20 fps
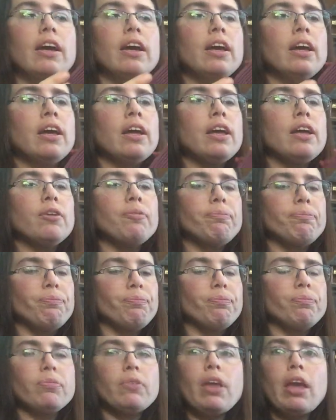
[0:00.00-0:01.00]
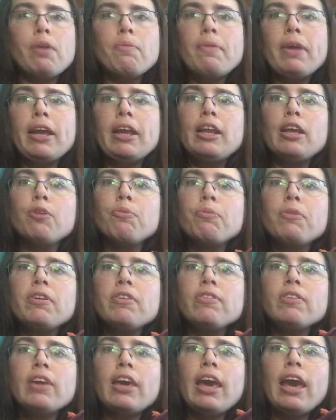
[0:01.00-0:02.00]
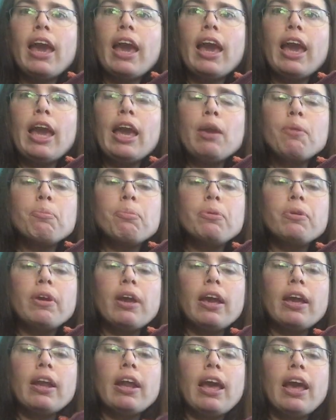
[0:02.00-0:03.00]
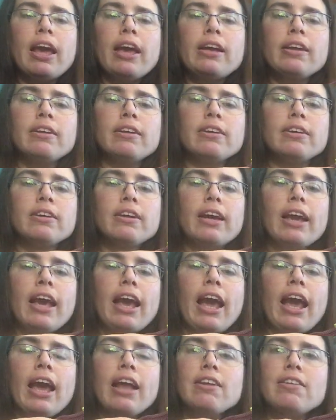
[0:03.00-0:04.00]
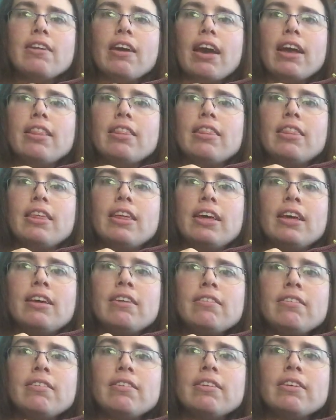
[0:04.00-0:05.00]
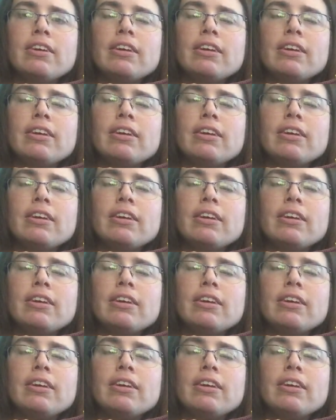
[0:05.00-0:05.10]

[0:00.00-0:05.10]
I made him this cape, and I hand dyed this.